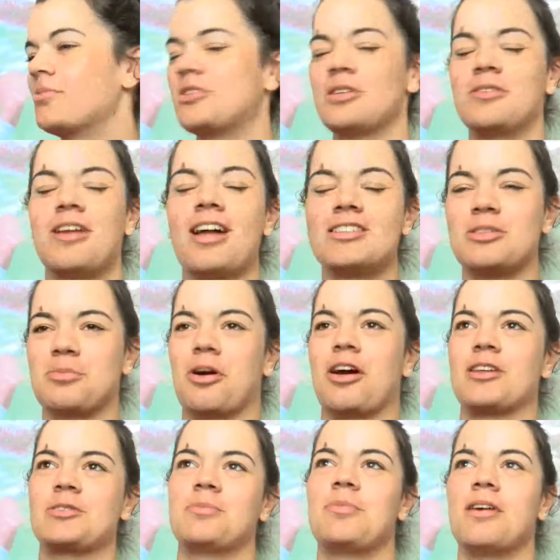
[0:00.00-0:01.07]
not
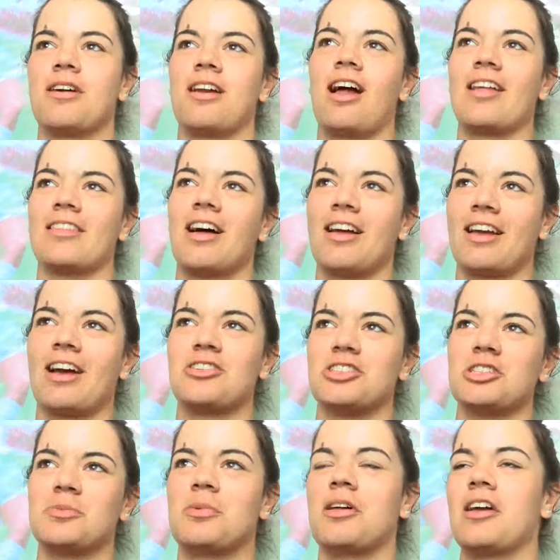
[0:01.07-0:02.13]
surprised, but I like how
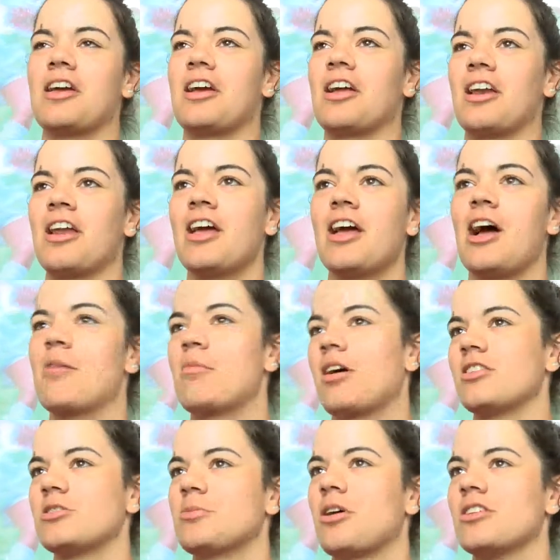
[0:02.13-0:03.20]
she's playing, and I'm
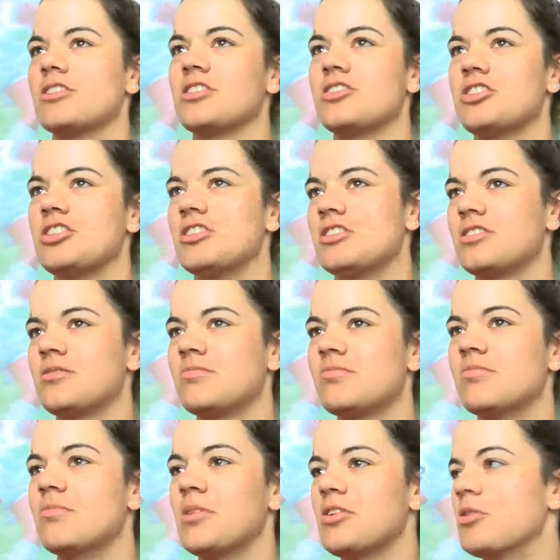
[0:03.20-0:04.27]
not surprised that she's
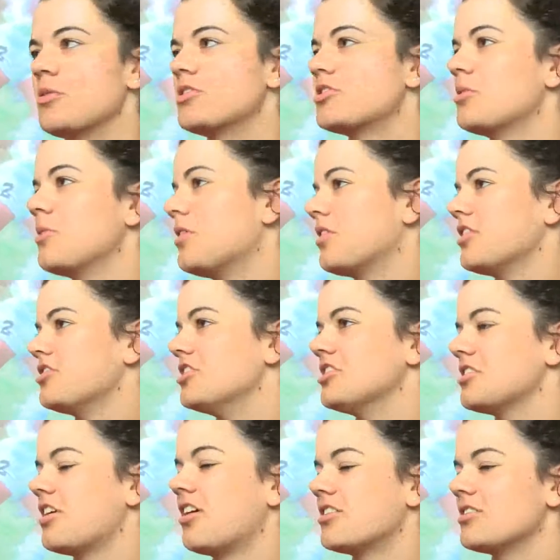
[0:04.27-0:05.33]
been doing so well because
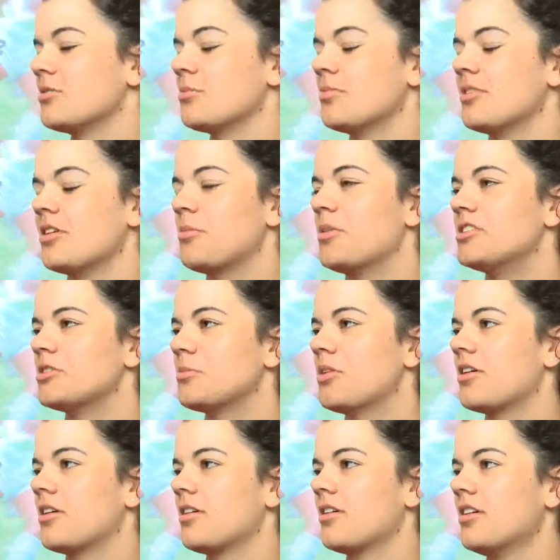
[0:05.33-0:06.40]
she's awesome, an amazing
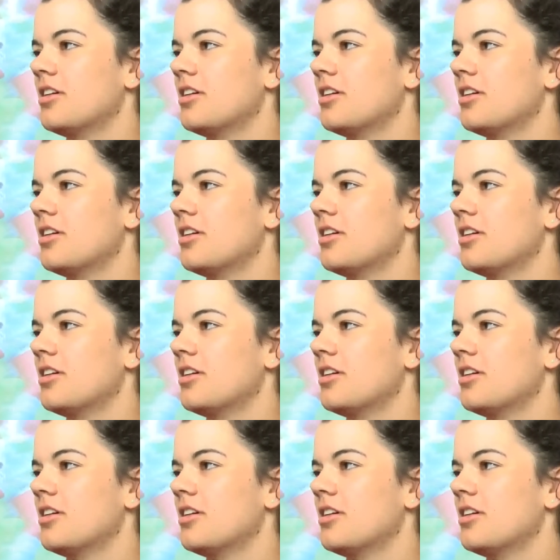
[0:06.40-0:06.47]
player.